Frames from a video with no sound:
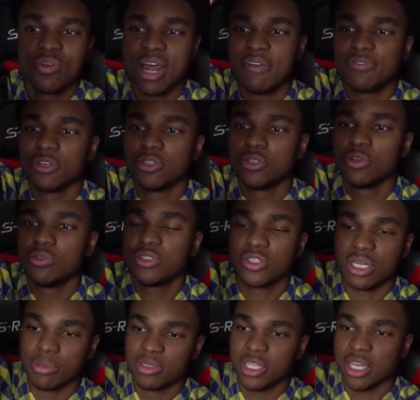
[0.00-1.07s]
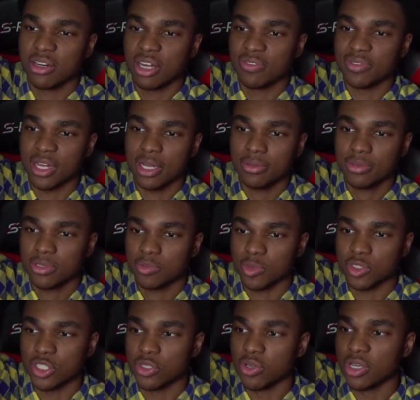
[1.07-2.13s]
have to do, so let me take it off now. I'm gonna
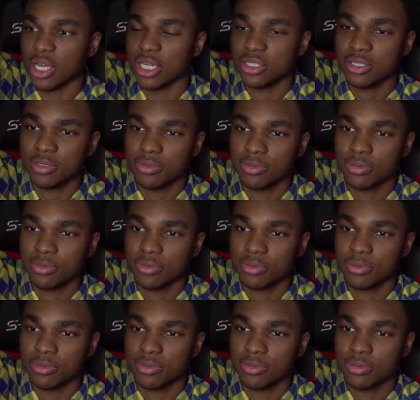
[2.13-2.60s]
show you guys.